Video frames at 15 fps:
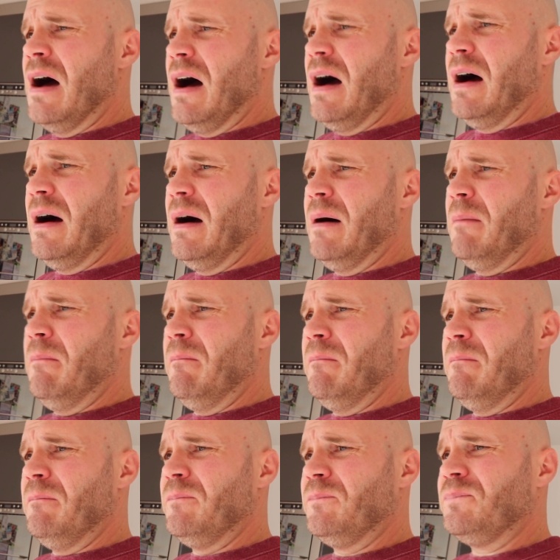
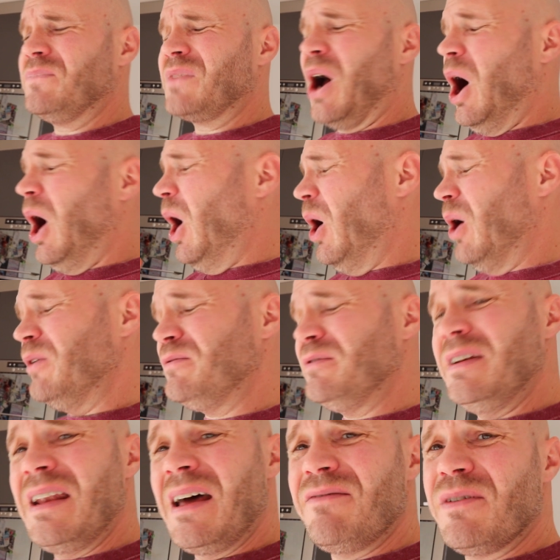I've
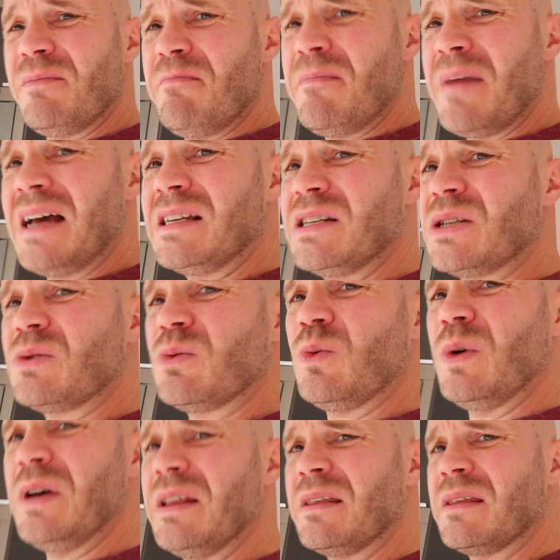never messed
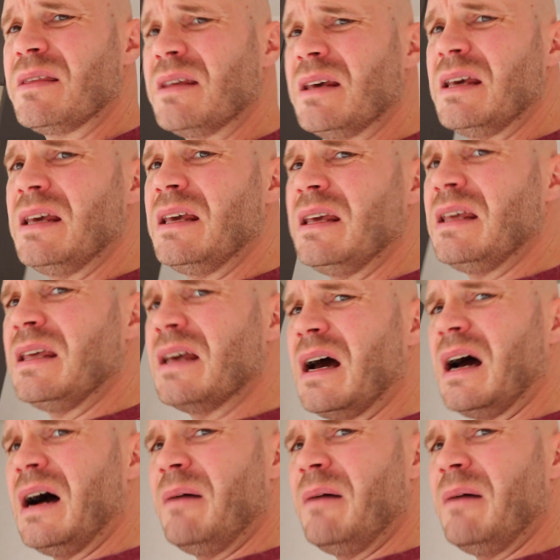with the